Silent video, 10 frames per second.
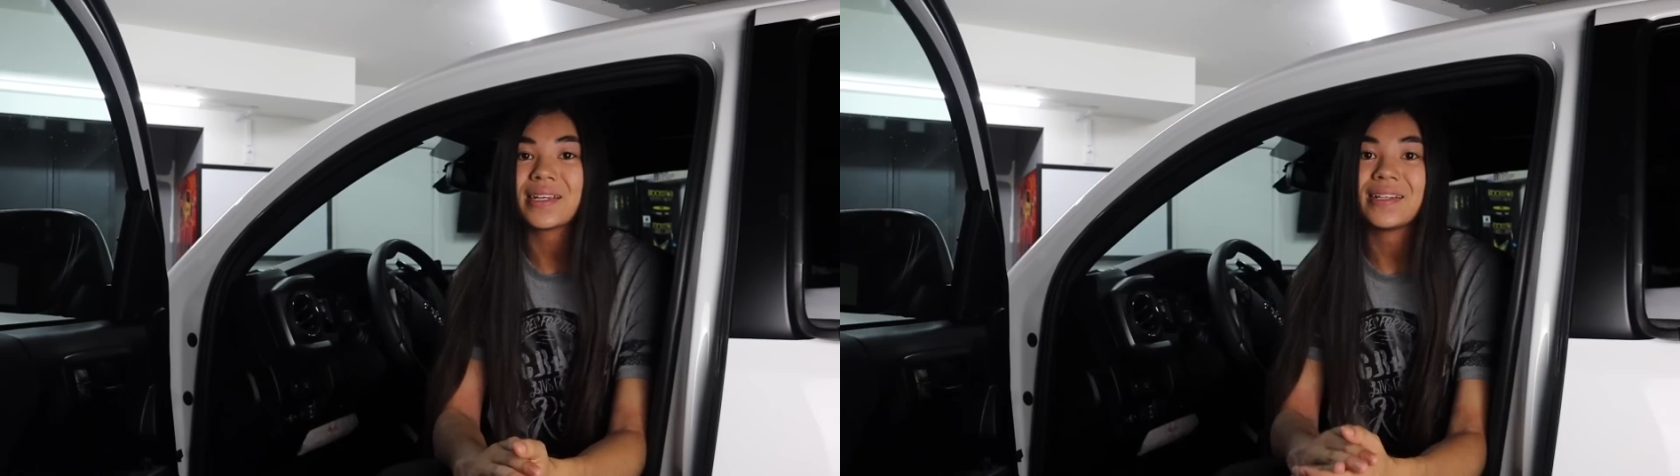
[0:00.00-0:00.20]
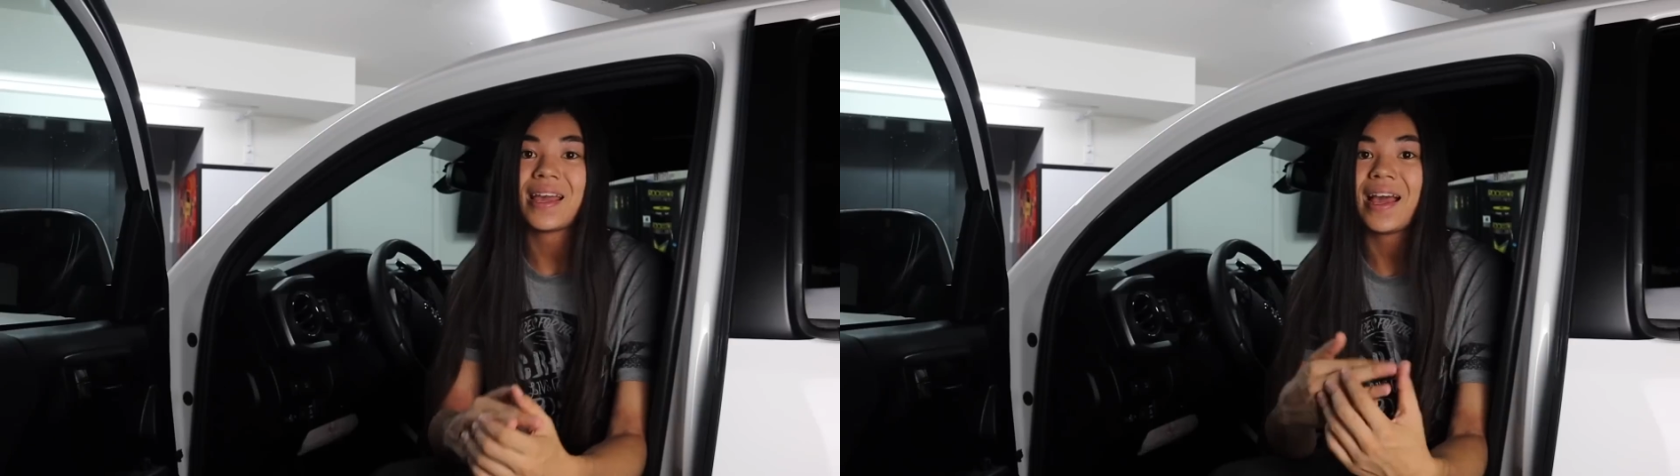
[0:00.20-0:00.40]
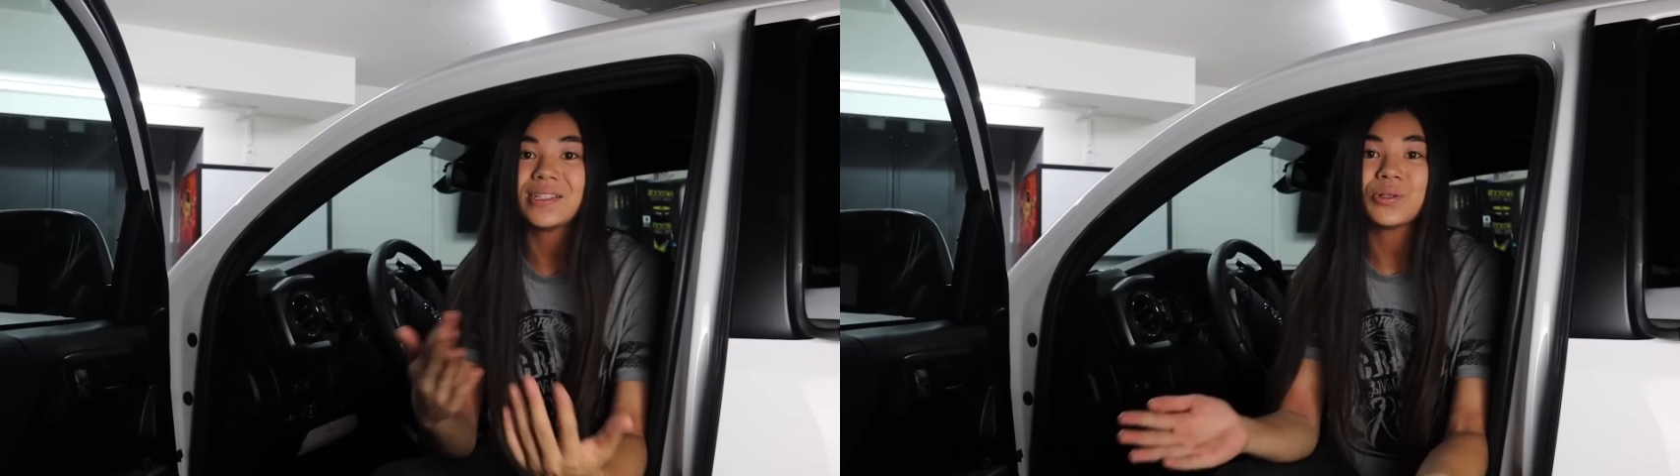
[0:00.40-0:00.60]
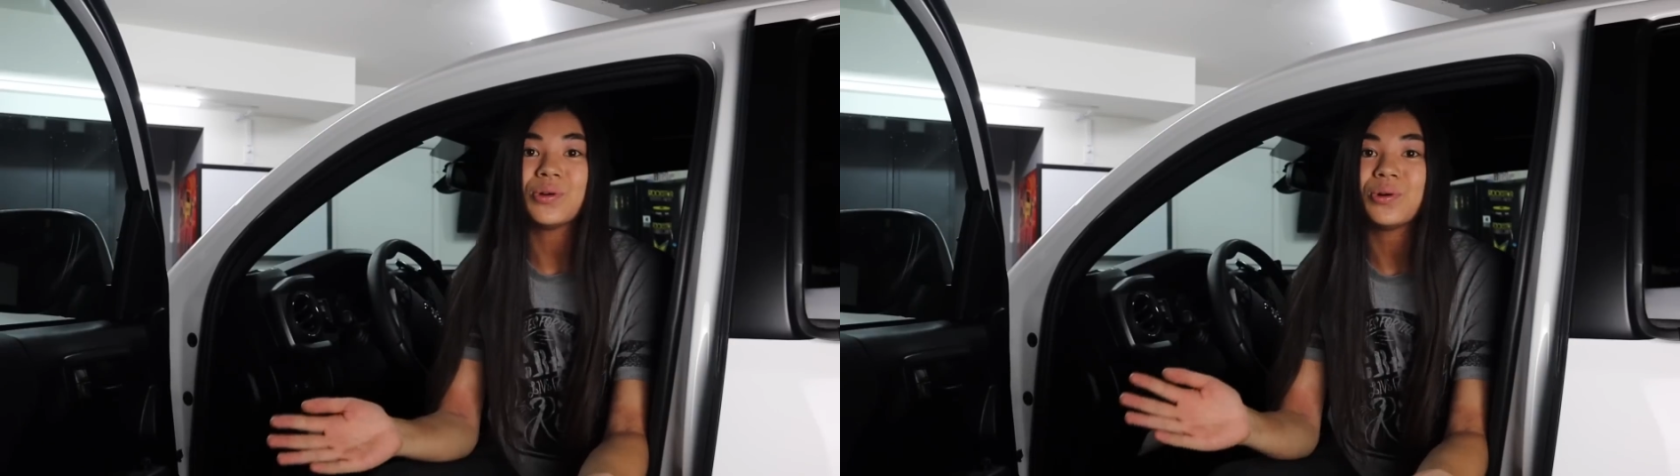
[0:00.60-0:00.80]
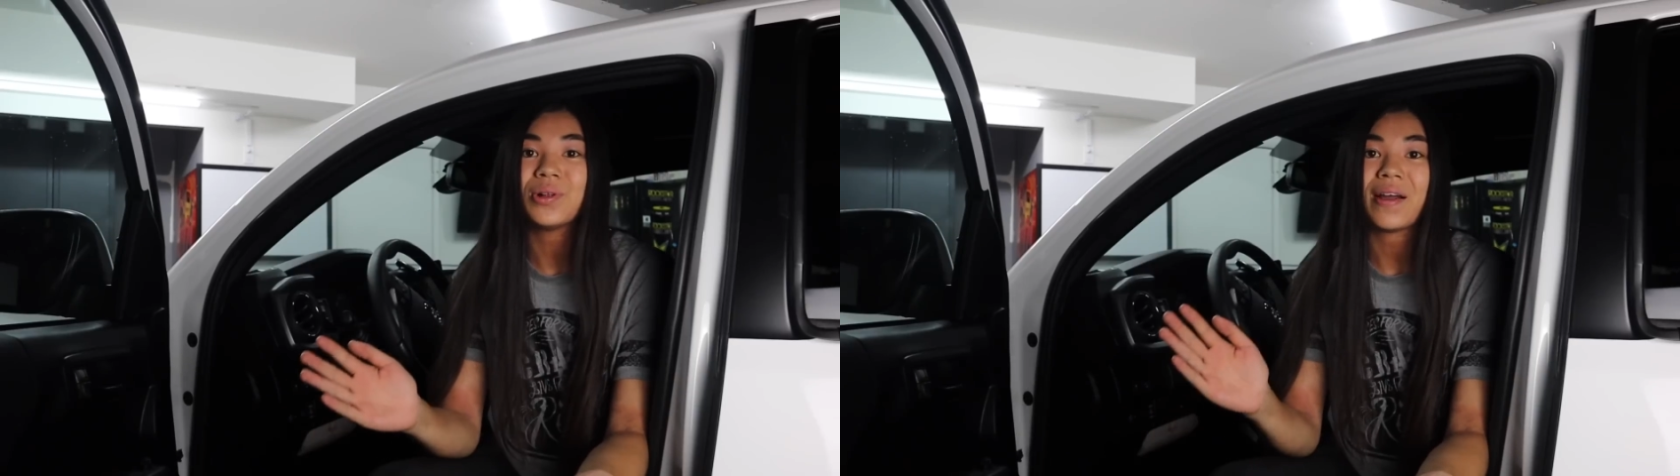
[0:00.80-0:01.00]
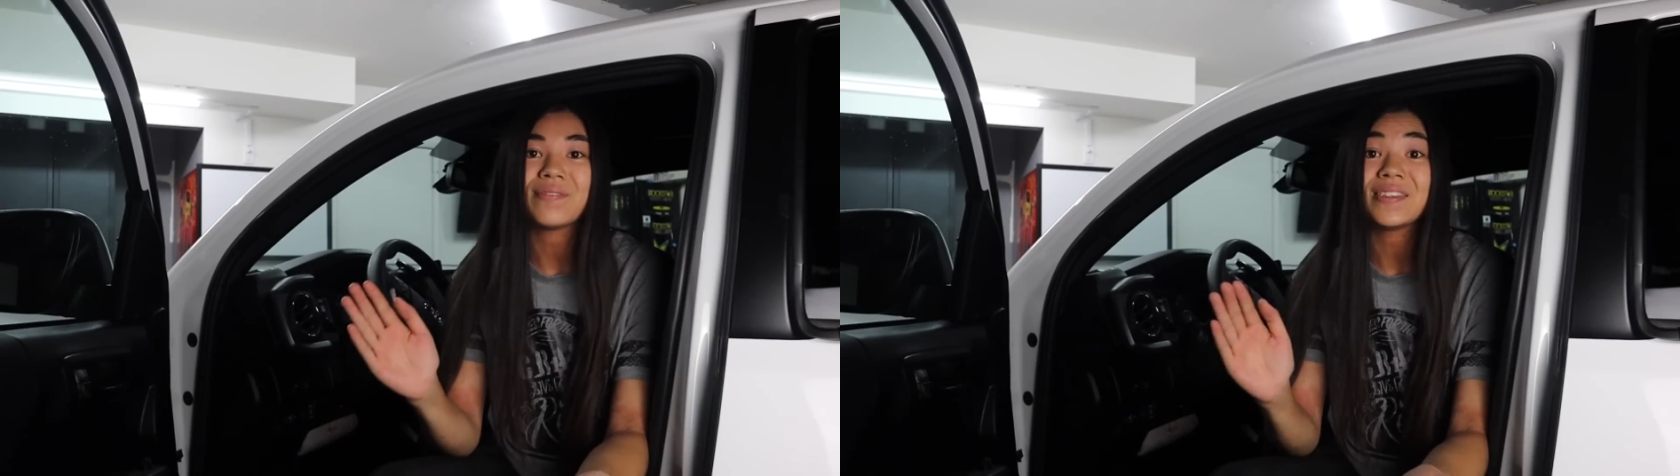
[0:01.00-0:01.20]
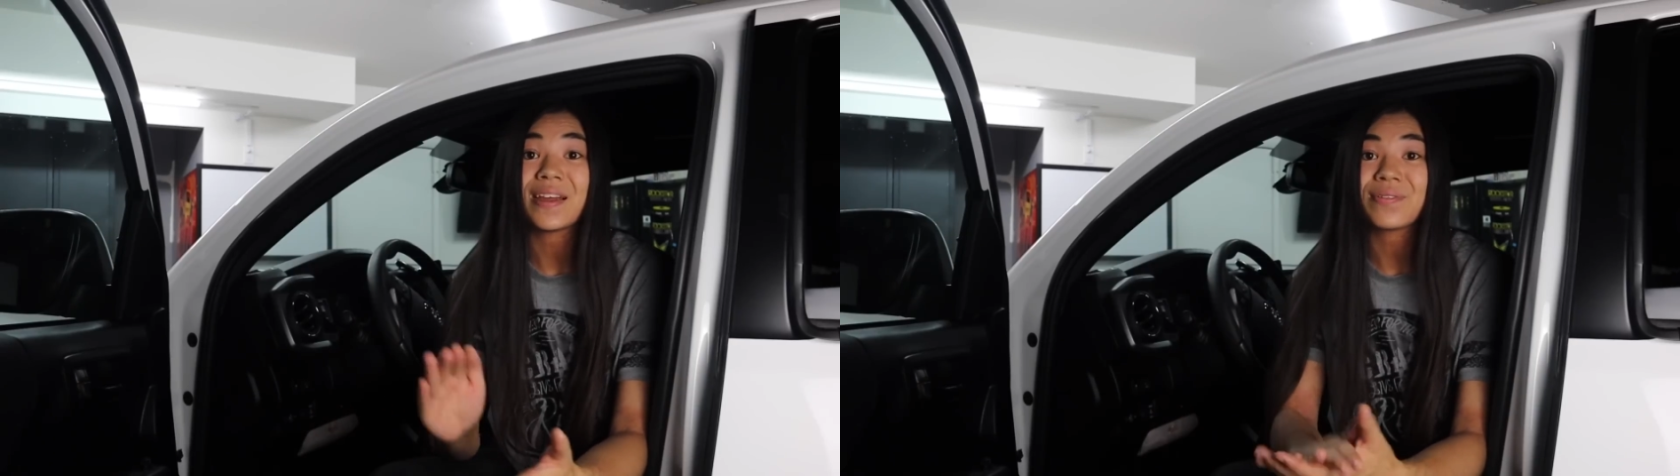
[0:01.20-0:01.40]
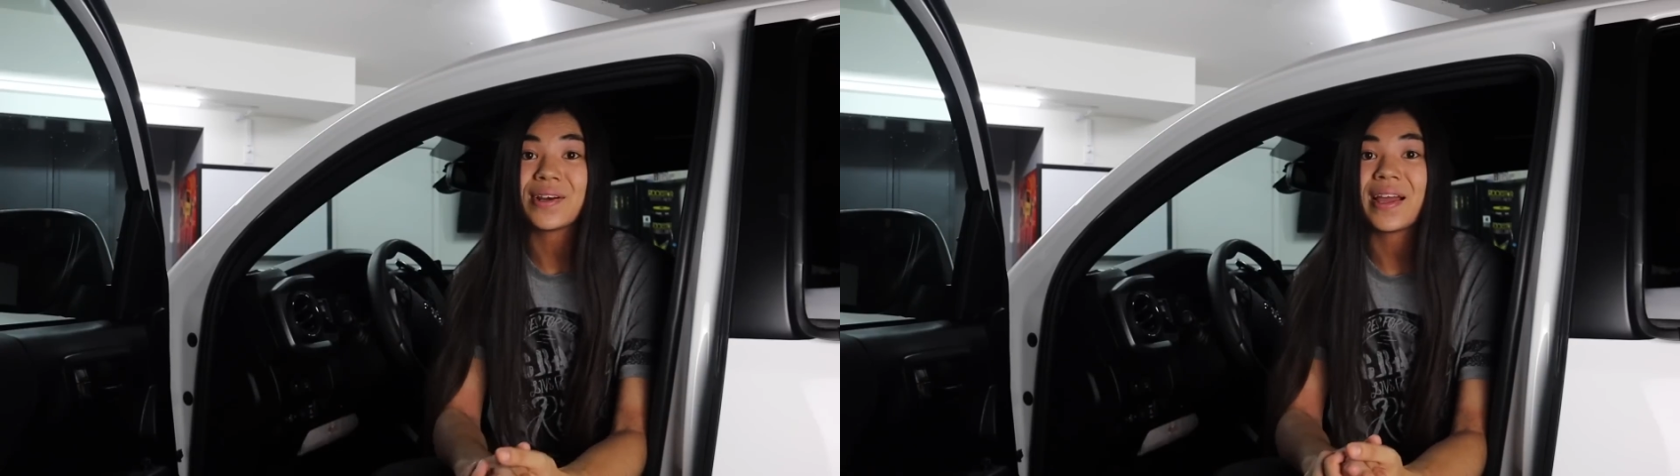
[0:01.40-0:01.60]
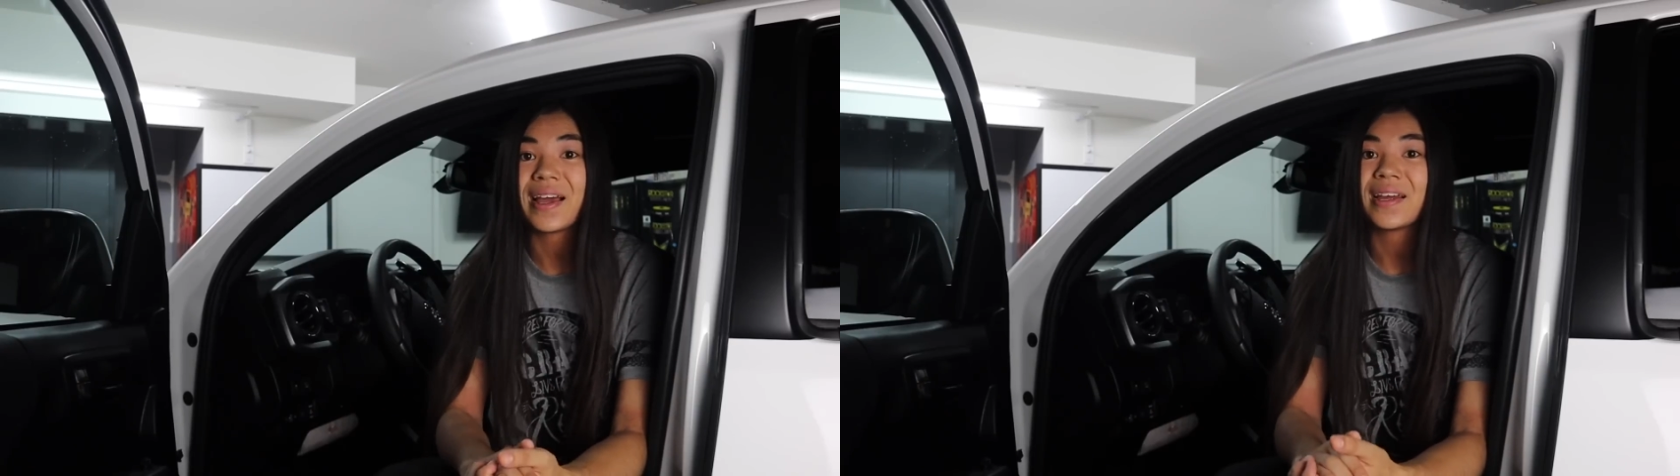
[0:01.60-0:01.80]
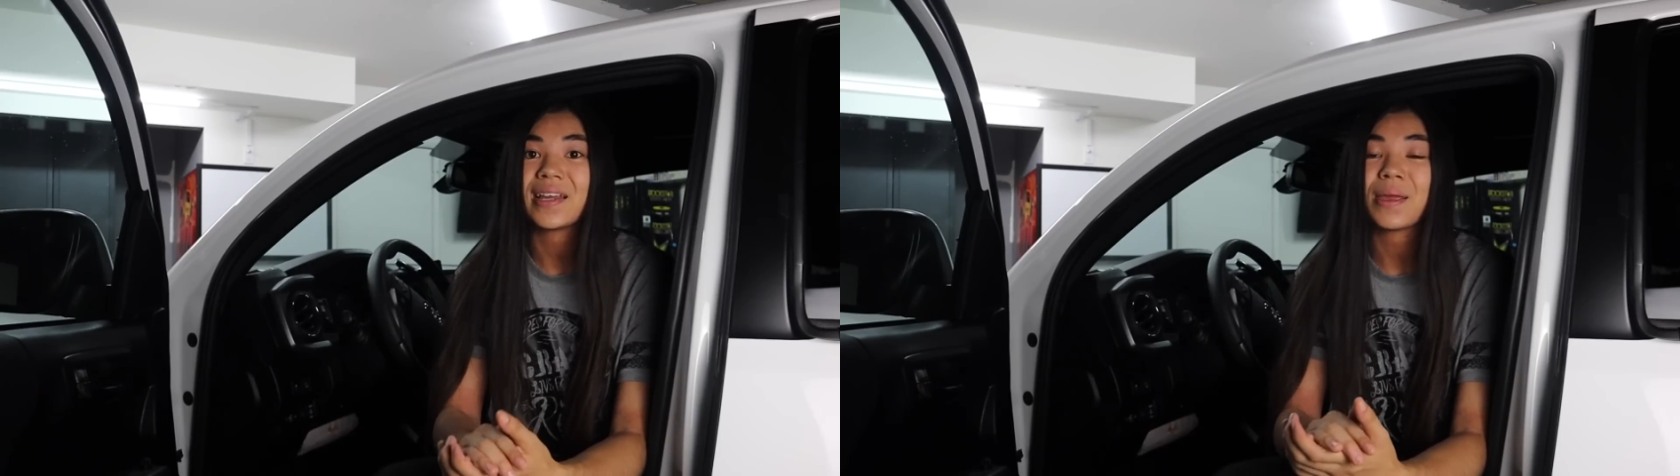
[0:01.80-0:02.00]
and as a whole, I've never had